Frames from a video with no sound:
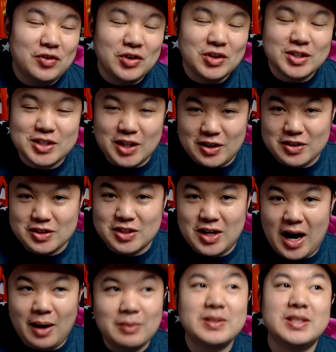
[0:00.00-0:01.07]
Full disclosure,
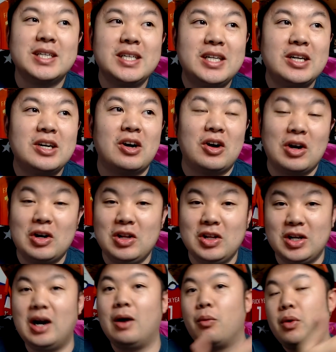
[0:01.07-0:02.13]
I was in here
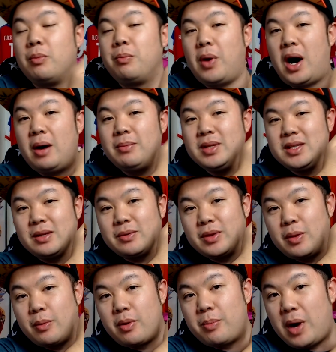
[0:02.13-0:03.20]
earlier.
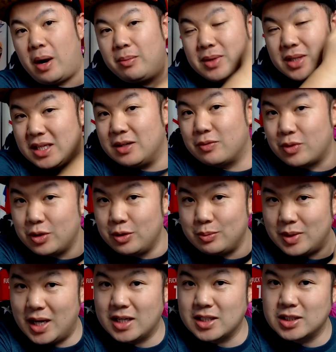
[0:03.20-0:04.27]
They were bombing the
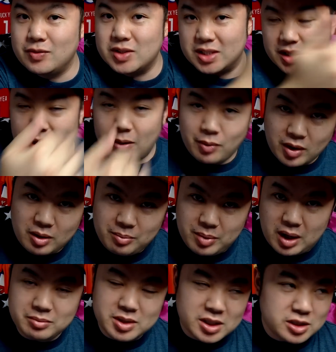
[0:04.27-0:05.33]
room next to us, and then we're going to
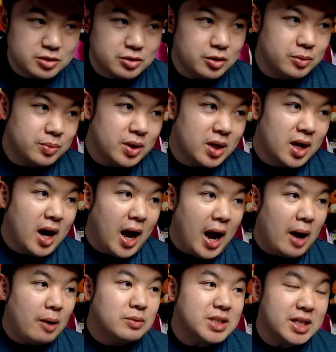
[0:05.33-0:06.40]
bomb this room.
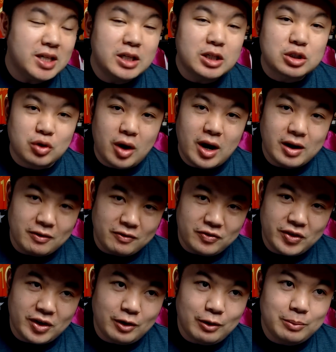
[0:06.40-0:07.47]
I was in here trying to
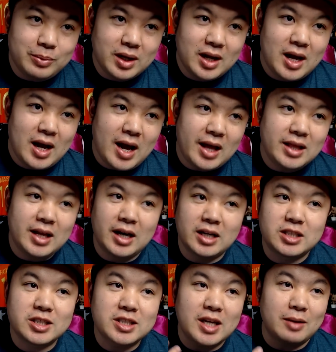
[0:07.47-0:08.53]
film, and then I
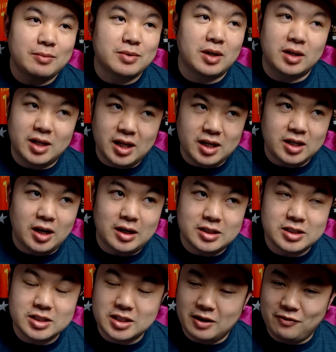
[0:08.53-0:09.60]
just kept on getting
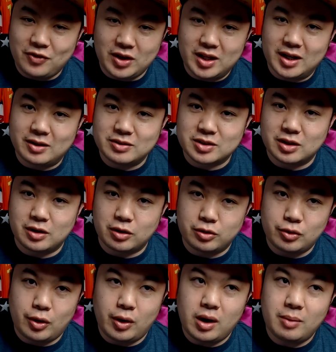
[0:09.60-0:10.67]
nauseous, and I felt like I was going to
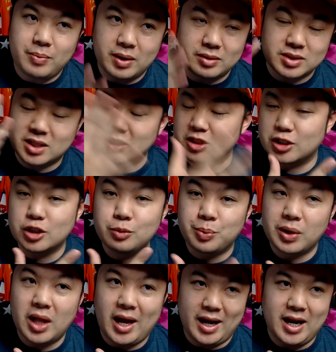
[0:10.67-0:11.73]
throw up, and I was getting
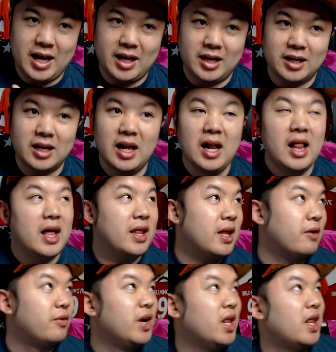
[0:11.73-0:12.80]
super lightheaded, and
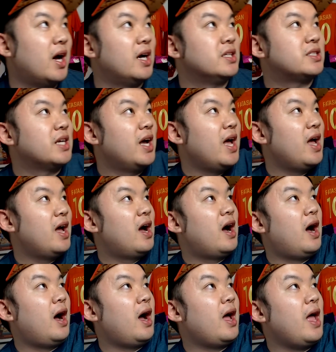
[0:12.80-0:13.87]
I realized
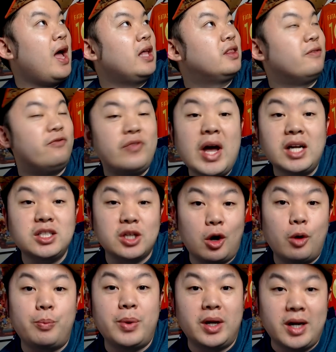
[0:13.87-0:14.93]
I had the vent
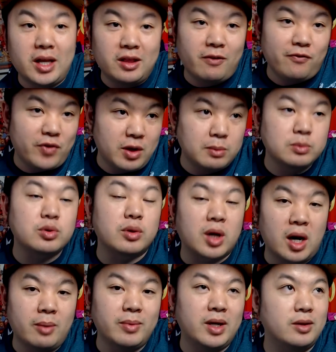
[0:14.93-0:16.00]
open and the fumes were
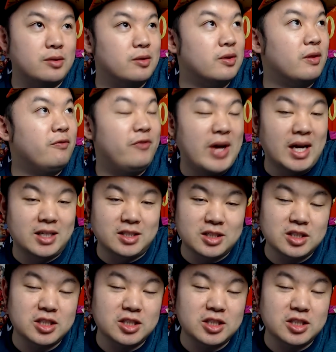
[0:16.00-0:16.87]
coming into the vent.